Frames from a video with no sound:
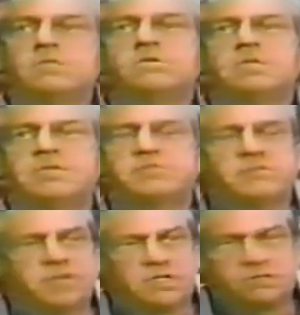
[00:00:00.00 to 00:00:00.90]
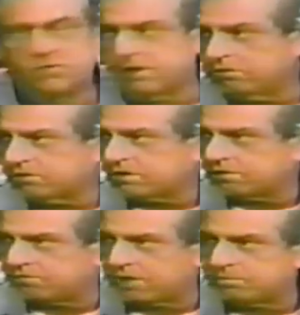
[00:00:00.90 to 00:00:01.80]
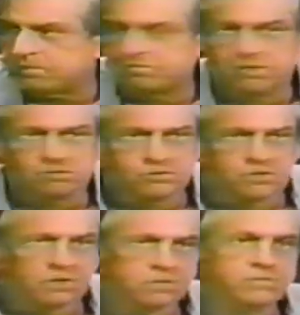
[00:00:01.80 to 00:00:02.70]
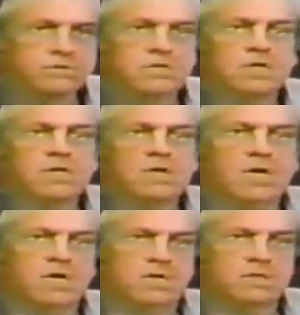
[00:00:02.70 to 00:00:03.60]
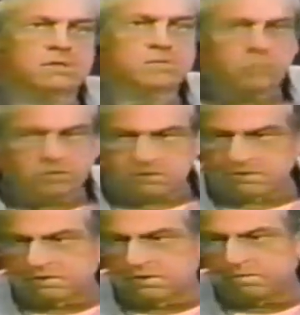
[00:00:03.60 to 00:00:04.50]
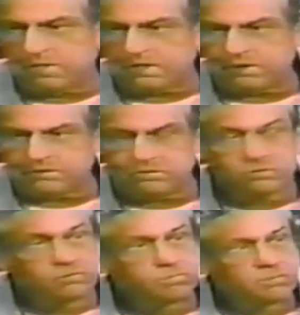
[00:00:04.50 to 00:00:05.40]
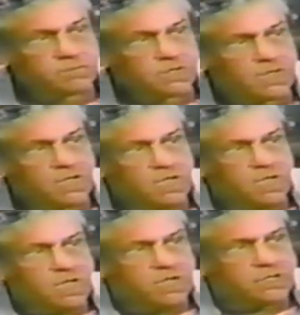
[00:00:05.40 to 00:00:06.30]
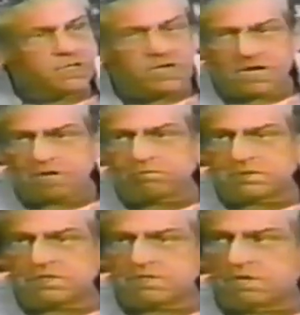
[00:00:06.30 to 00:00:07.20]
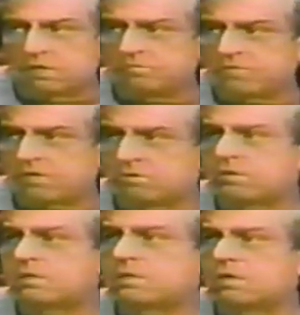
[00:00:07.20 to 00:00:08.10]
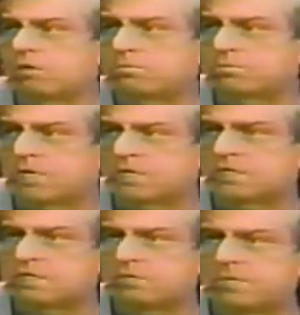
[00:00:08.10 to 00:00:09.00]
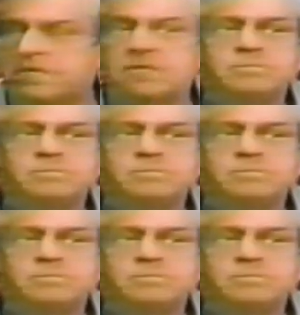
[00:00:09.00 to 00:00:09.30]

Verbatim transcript: to lift the veil of secrecy from the Federal Reserve uh, Board meetings. They have what they call the Federal Open Market Committee,